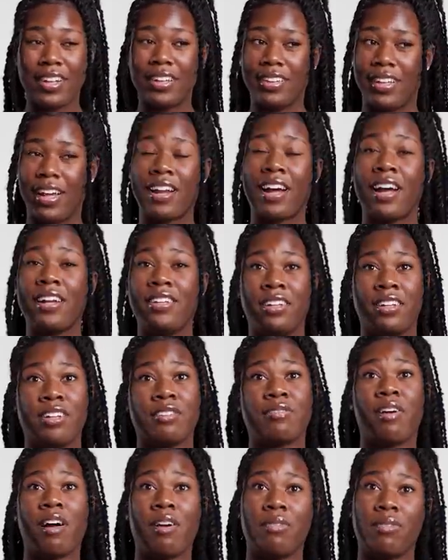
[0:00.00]
that
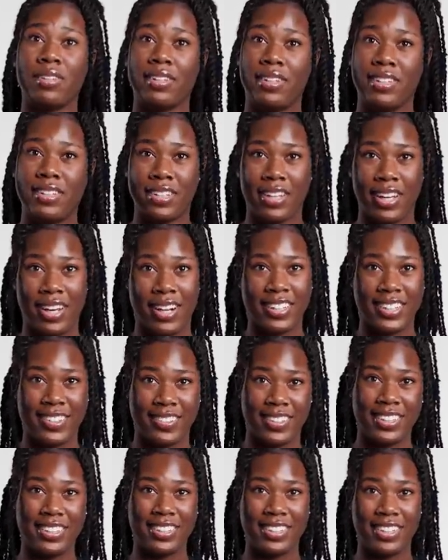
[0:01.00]
identify with these
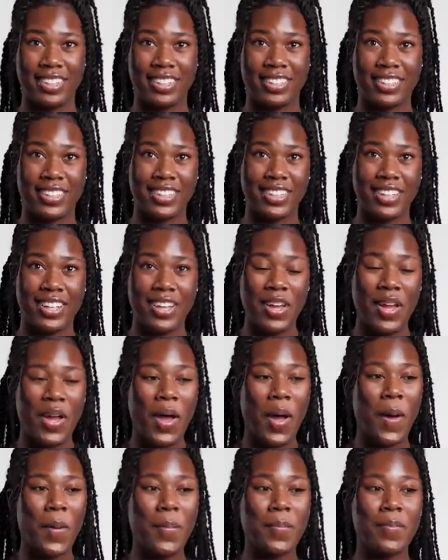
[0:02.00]
characteristics.
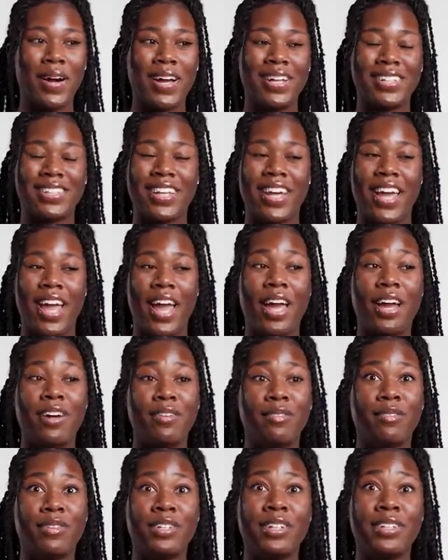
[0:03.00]
But
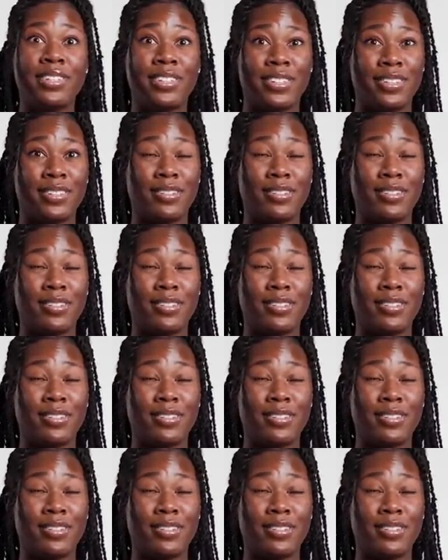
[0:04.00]
every,